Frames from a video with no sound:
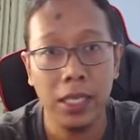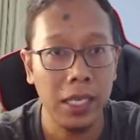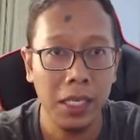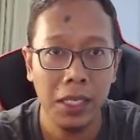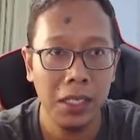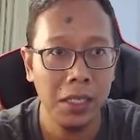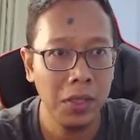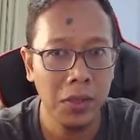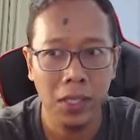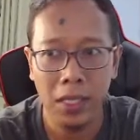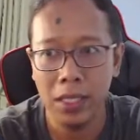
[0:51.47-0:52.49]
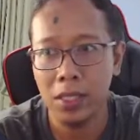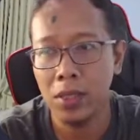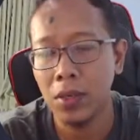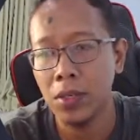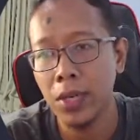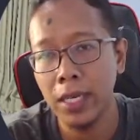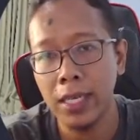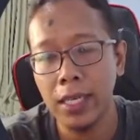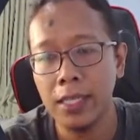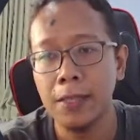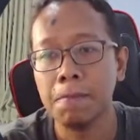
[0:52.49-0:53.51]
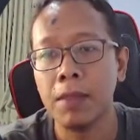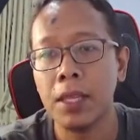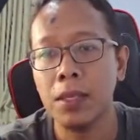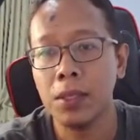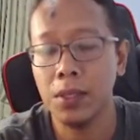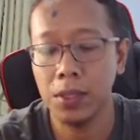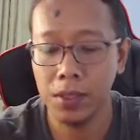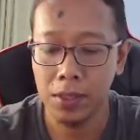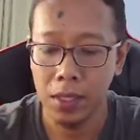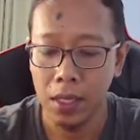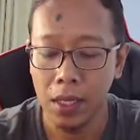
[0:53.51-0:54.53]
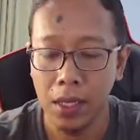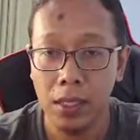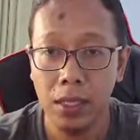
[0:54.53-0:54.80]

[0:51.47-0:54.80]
Yeah, it show nothing, no UI guides. So this